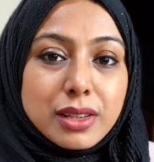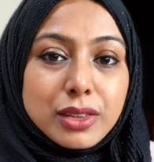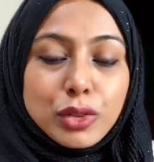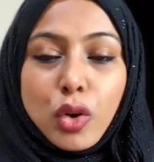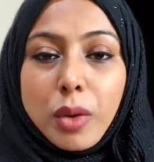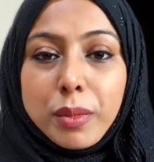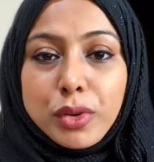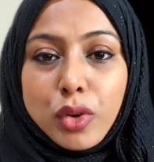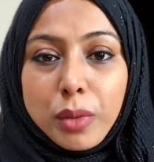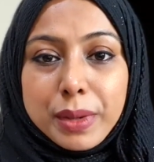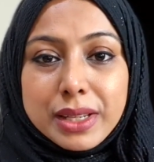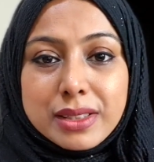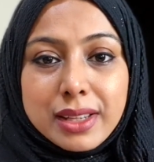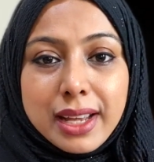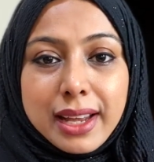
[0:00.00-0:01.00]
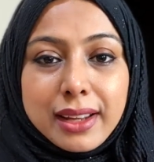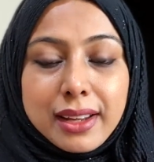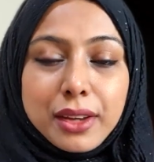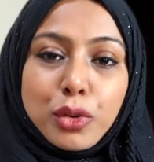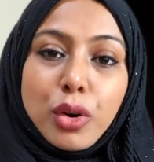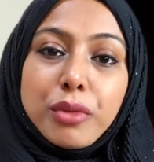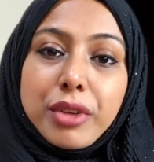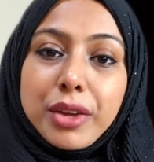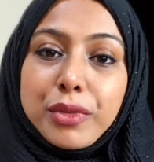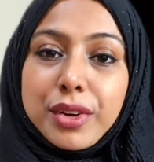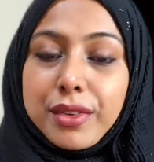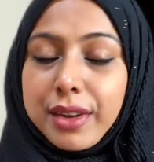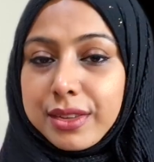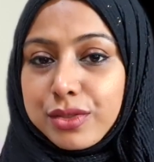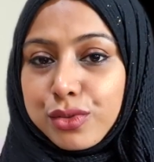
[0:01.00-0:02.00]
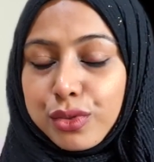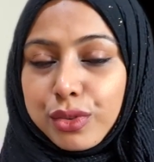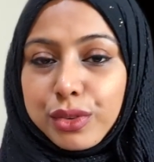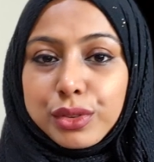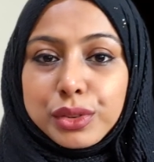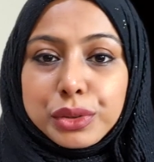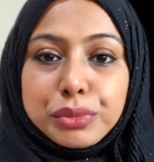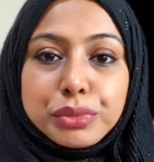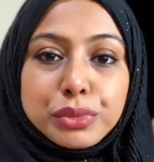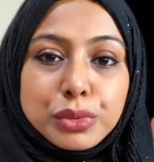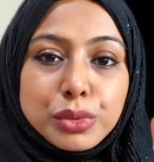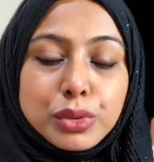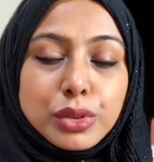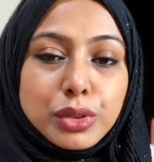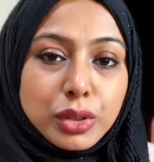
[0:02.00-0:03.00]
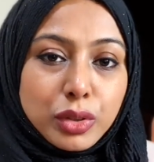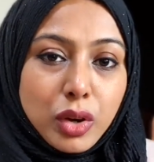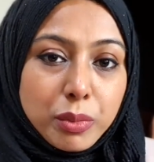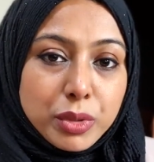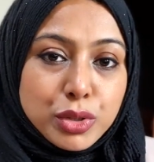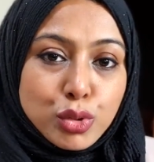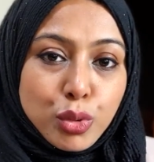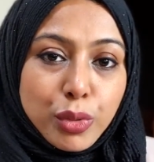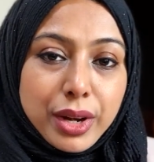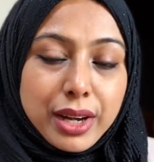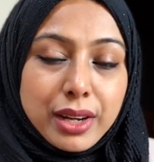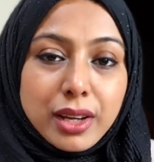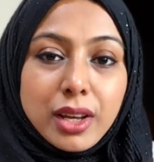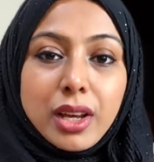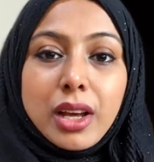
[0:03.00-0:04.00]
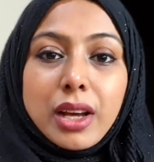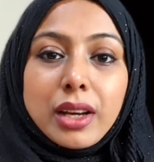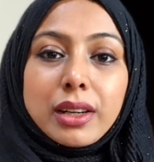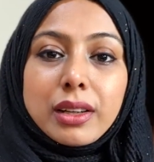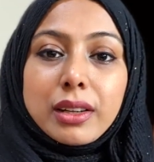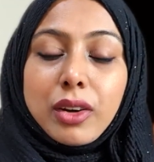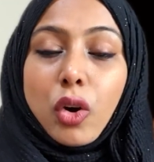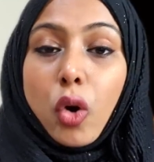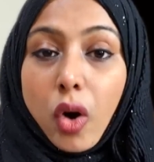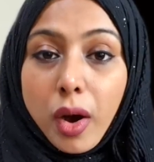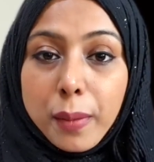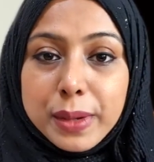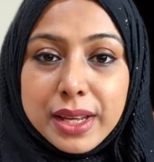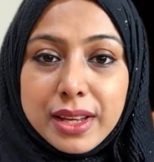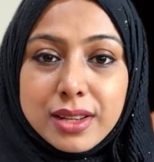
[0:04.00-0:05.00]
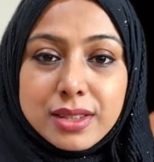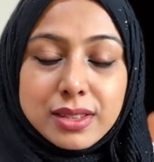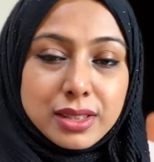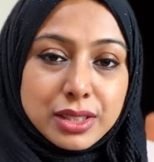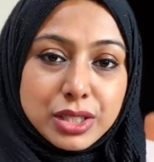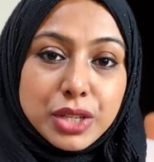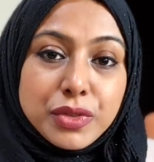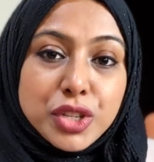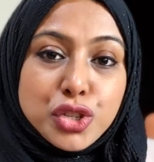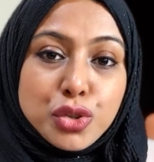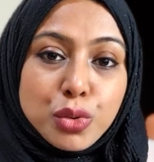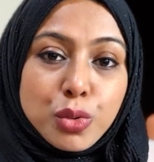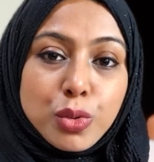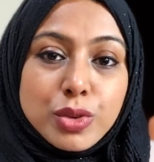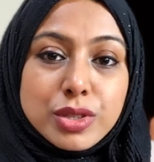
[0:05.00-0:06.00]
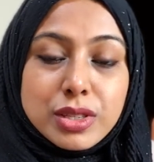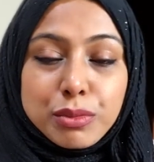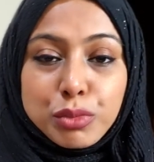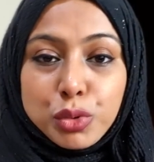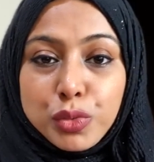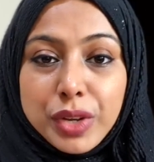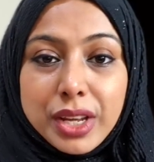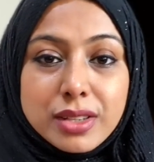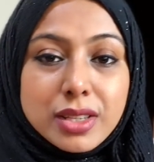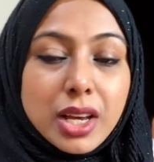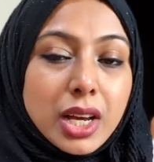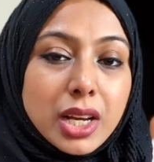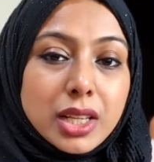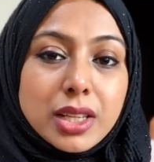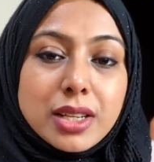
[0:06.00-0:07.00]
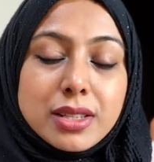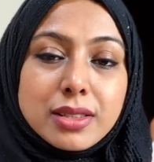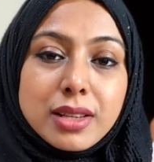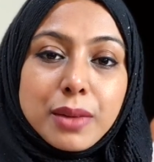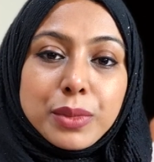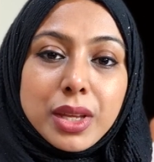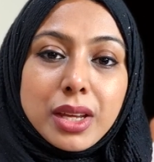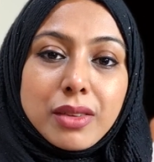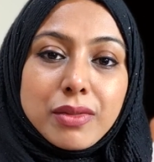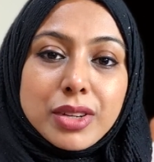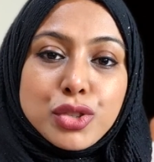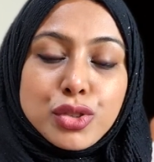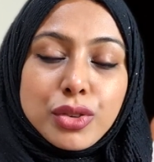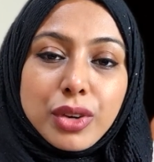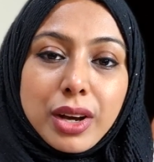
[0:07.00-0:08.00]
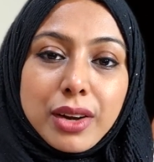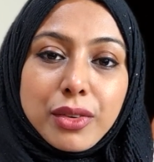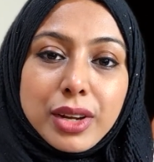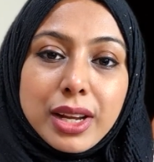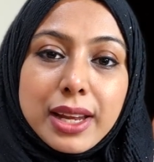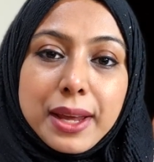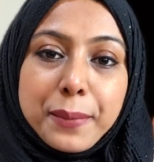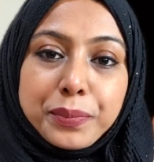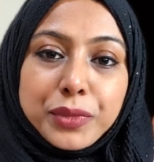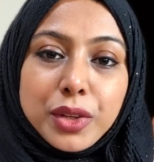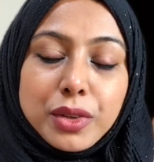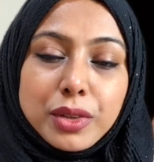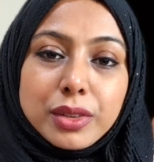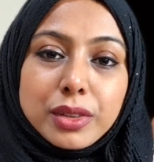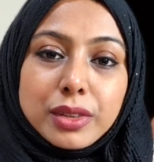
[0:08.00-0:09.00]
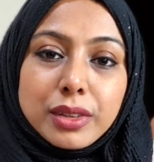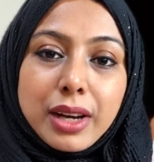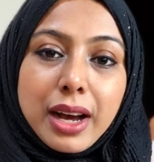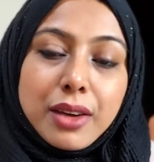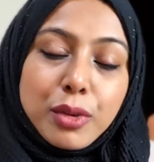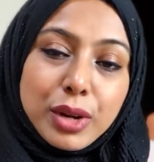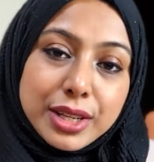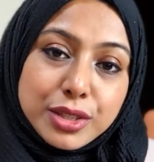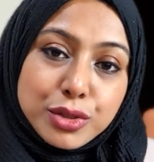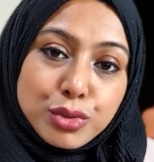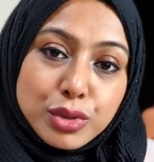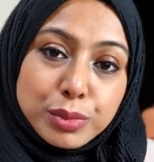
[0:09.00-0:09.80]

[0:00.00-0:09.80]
common topics like your favorite restaurant, the food, the common joint, uh, hobbies, the TV shows, the movies. These are something which are really, you know, uh, are related to a